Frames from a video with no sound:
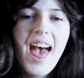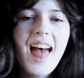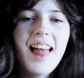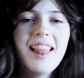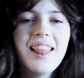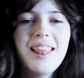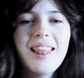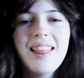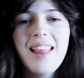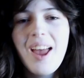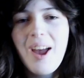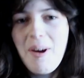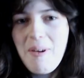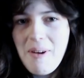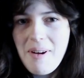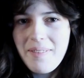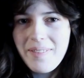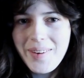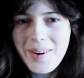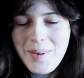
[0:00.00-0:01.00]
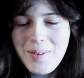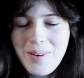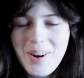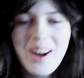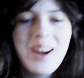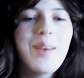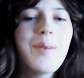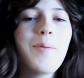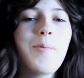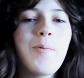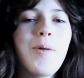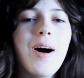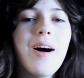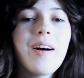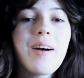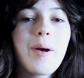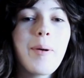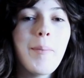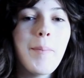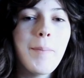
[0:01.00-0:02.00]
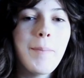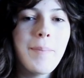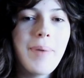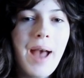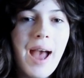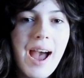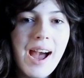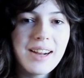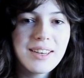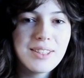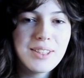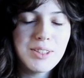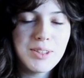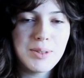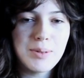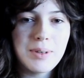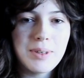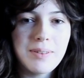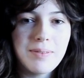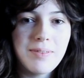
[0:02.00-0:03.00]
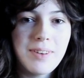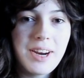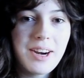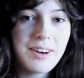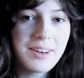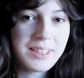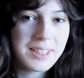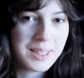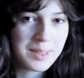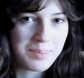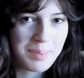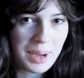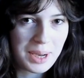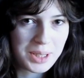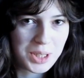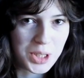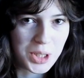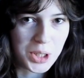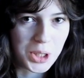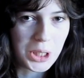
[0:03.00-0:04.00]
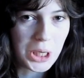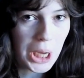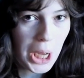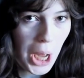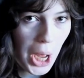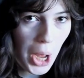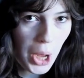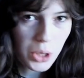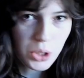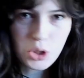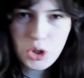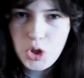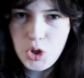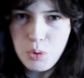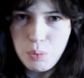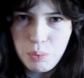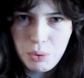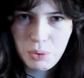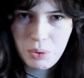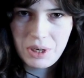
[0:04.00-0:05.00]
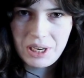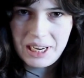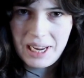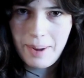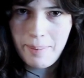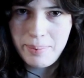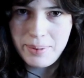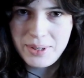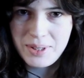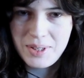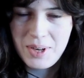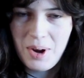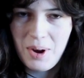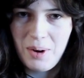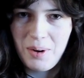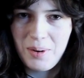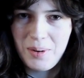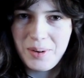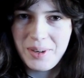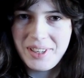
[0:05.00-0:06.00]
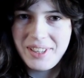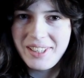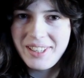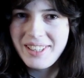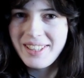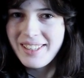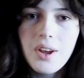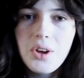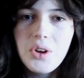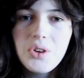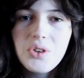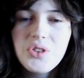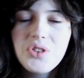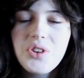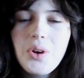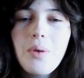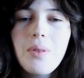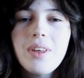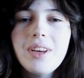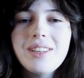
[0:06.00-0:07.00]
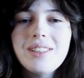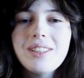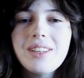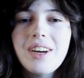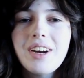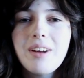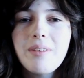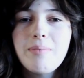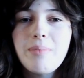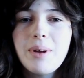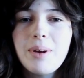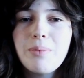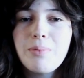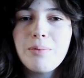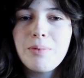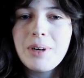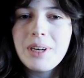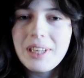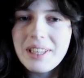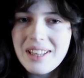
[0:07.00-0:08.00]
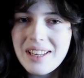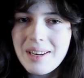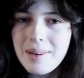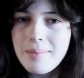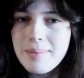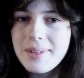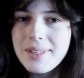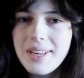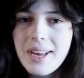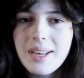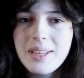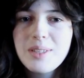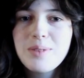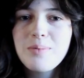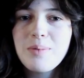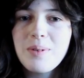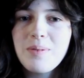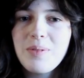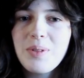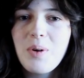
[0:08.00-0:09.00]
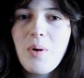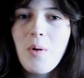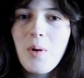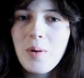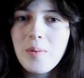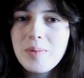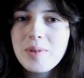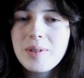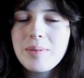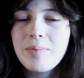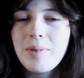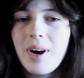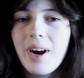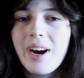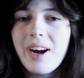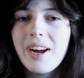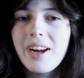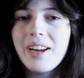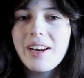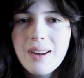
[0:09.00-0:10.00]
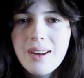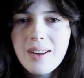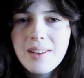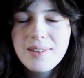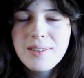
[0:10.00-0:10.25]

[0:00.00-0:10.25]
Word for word: Hello everyone and welcome back to a very special spooky episode. So this year I've been really obsessed with The Corpse Bride.